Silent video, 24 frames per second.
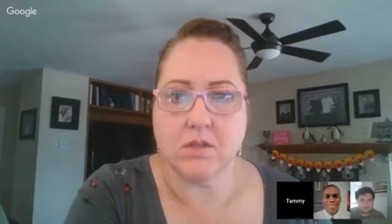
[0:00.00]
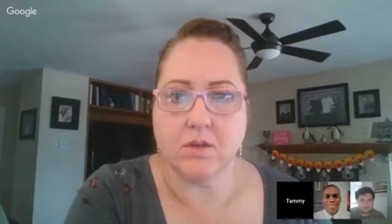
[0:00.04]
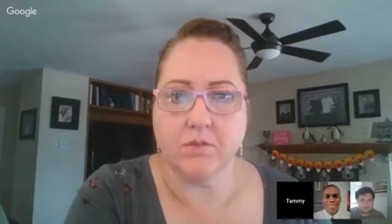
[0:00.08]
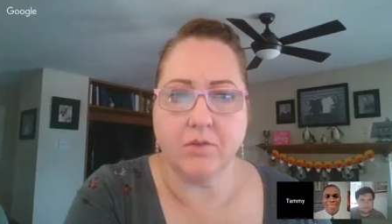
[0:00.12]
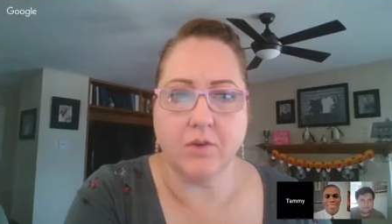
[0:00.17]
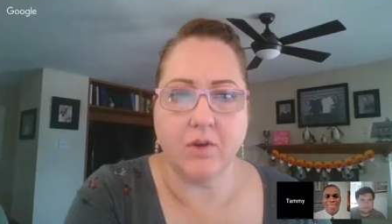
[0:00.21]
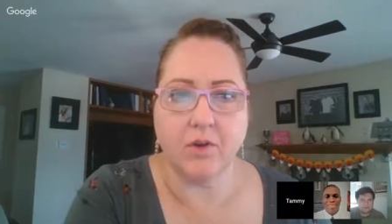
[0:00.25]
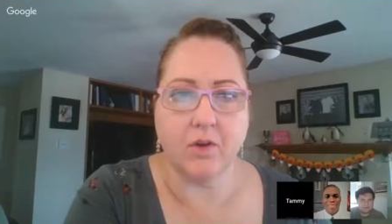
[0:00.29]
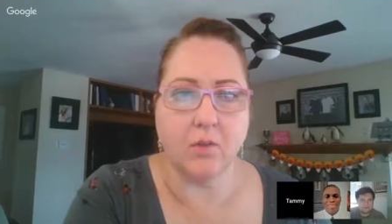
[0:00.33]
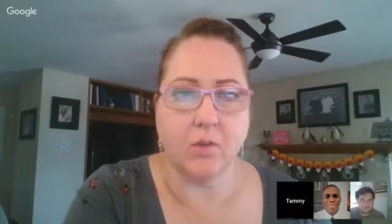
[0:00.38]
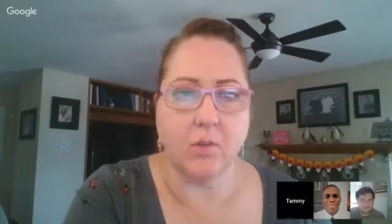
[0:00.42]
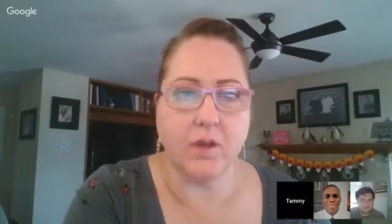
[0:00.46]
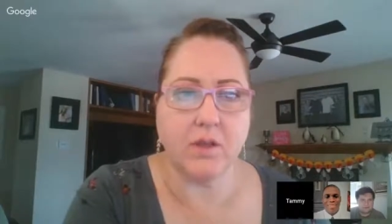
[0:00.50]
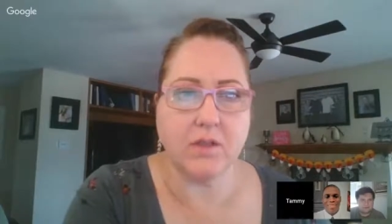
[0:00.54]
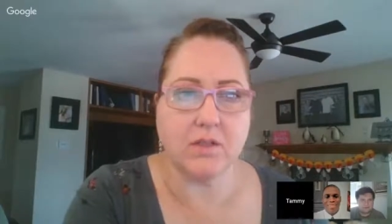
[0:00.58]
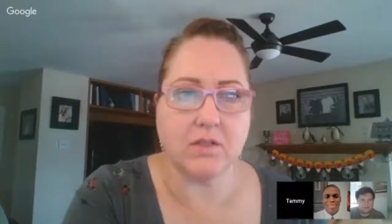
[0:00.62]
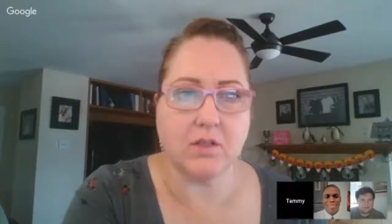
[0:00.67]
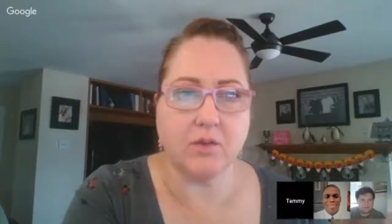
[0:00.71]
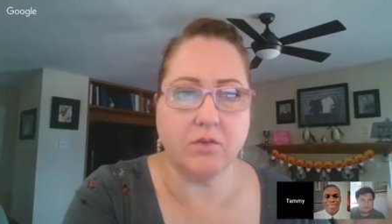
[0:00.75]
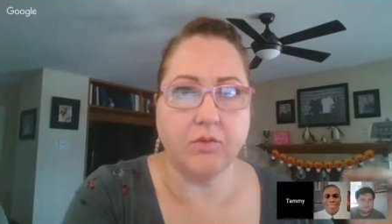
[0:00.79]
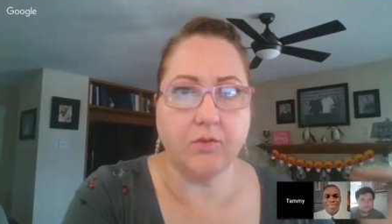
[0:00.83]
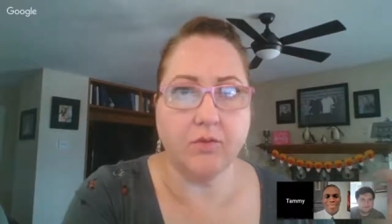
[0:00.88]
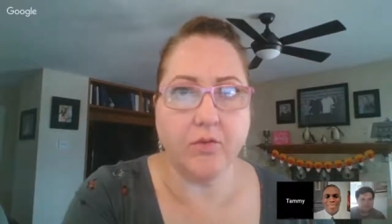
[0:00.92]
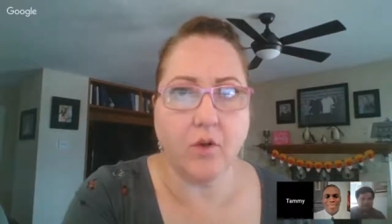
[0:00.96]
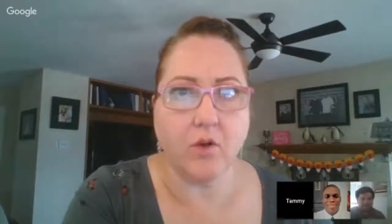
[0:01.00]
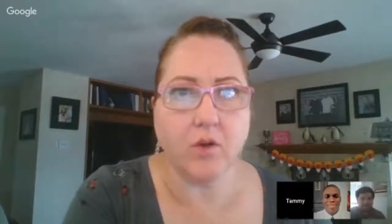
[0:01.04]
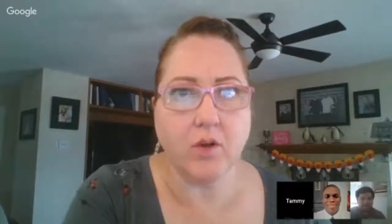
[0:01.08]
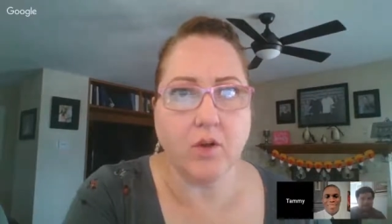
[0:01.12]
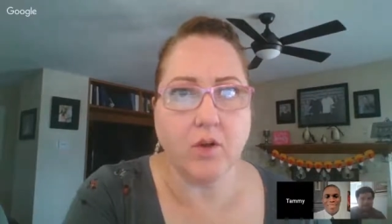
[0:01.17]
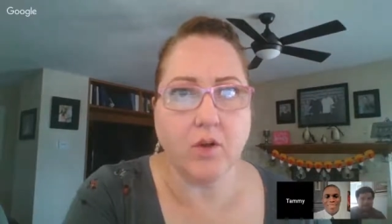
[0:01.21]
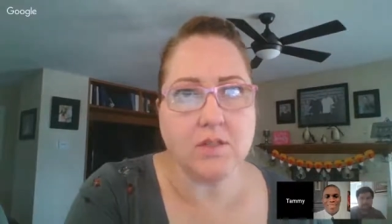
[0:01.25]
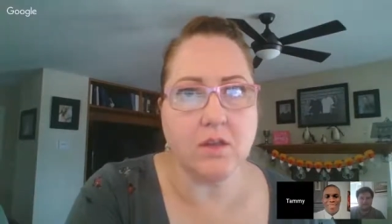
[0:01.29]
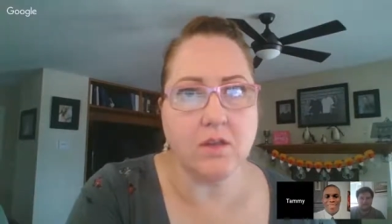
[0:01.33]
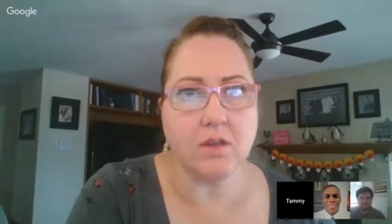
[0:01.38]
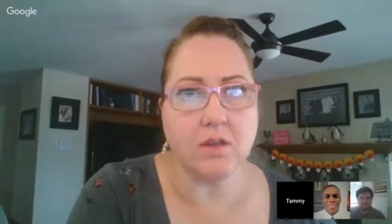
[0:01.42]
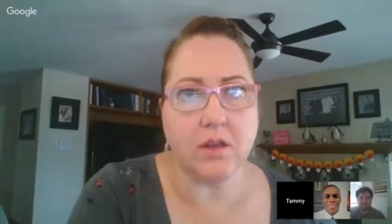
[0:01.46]
different ways to
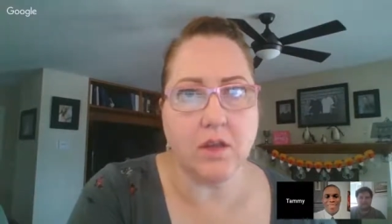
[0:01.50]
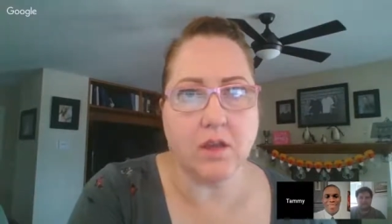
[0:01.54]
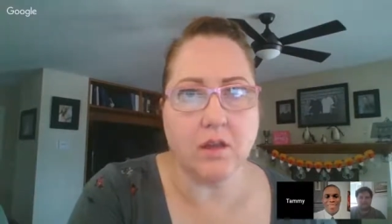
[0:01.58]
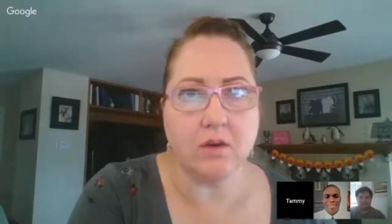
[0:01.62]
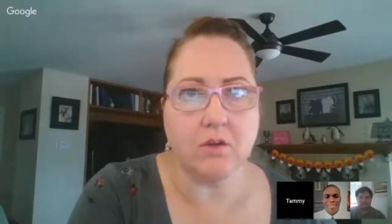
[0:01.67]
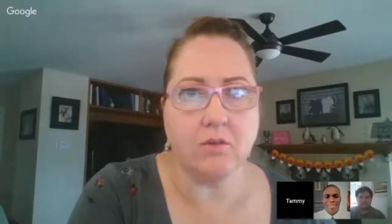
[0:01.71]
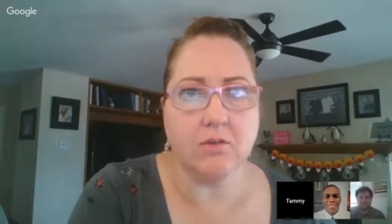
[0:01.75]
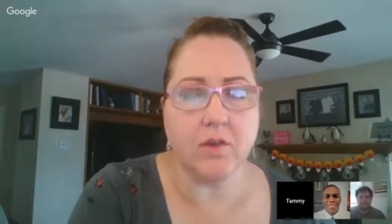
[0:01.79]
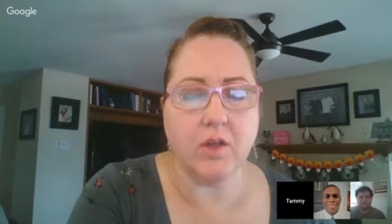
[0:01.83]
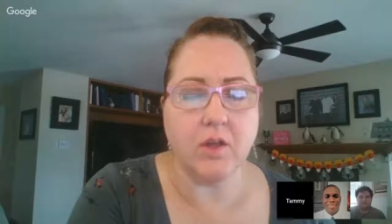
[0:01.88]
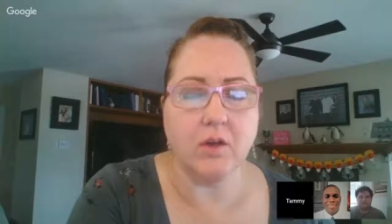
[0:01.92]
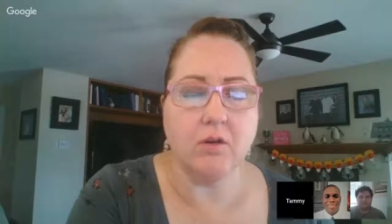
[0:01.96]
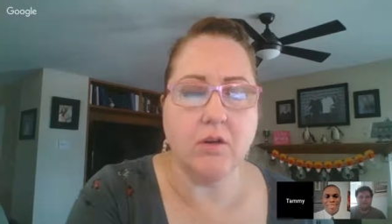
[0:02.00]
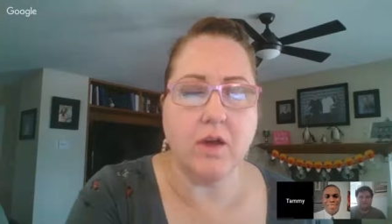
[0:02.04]
focus on the interview.